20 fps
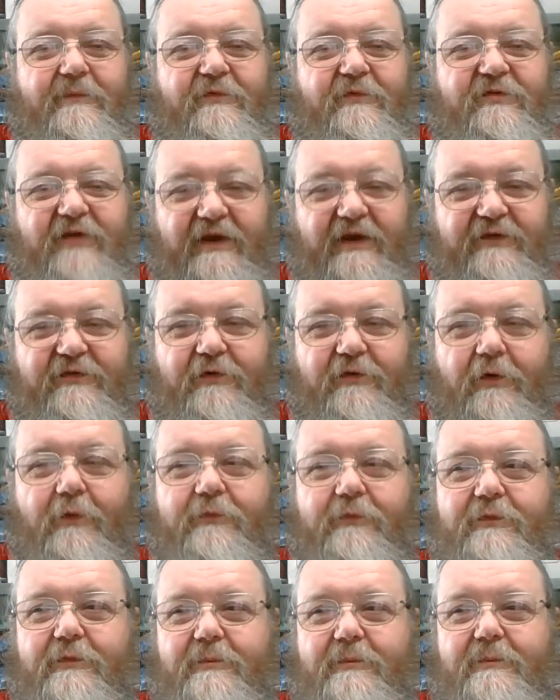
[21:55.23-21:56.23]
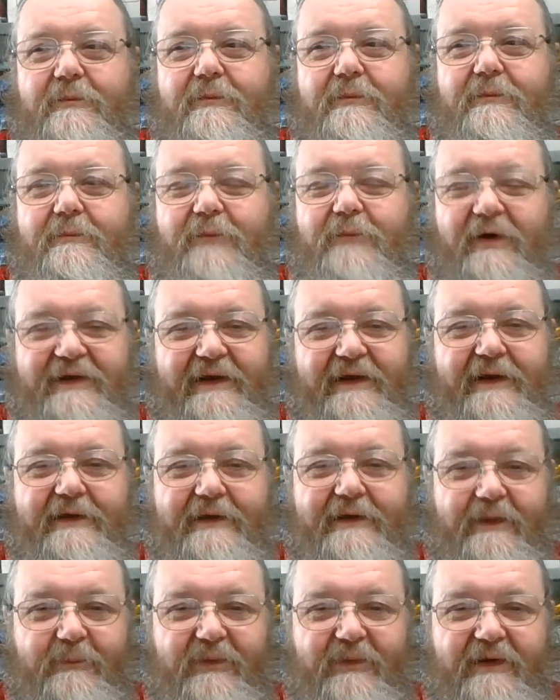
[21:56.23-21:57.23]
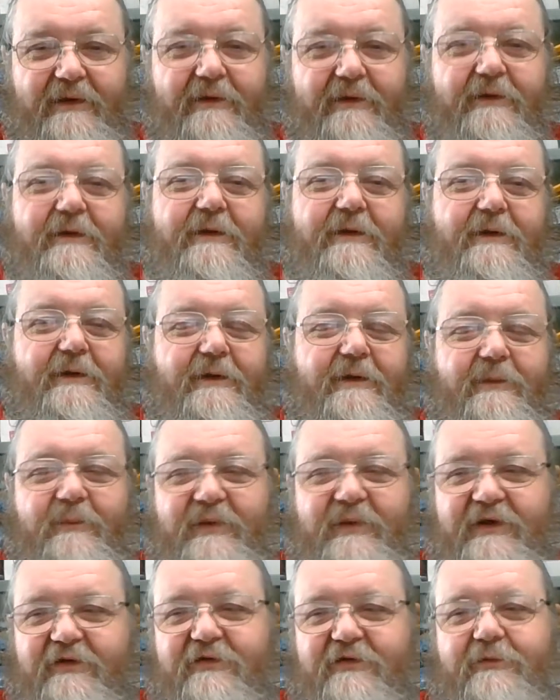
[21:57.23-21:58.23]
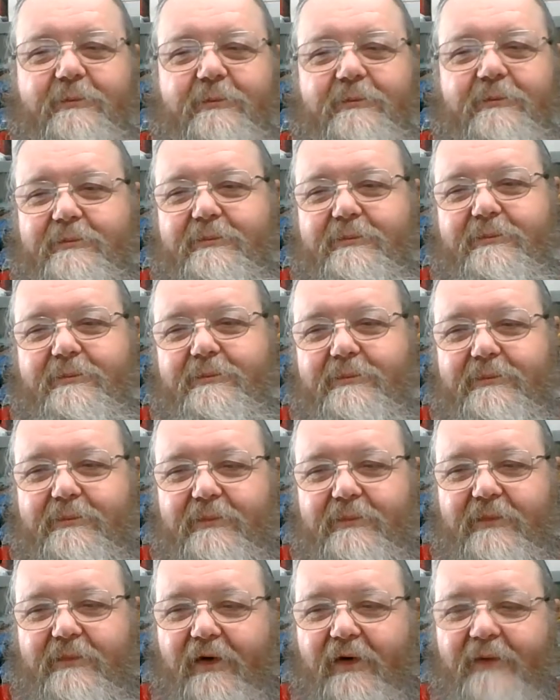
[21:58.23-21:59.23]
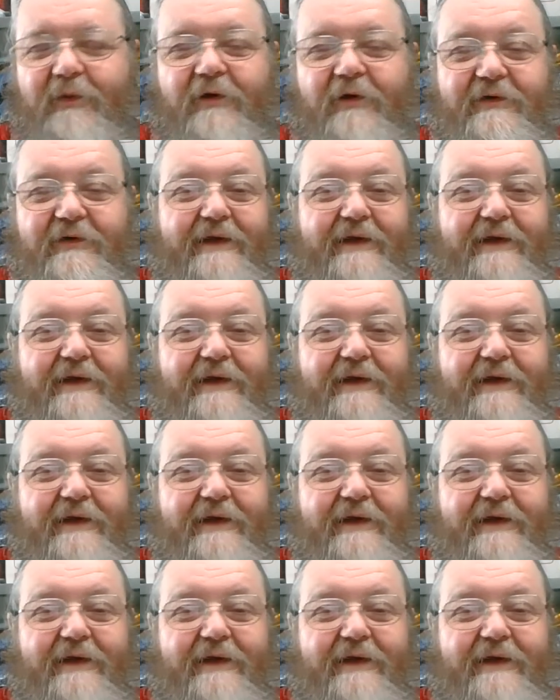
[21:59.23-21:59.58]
chased off by gatekeeping, because I won't